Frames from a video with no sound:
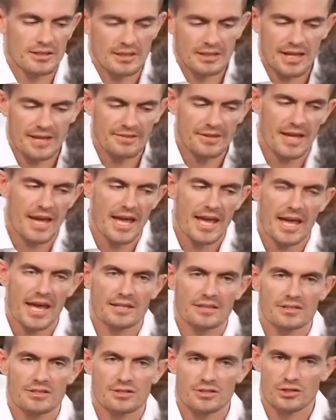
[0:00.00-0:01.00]
to get the
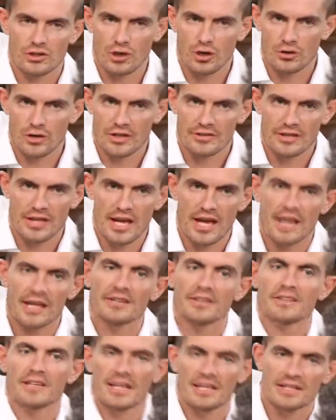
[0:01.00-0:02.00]
hands shown at the end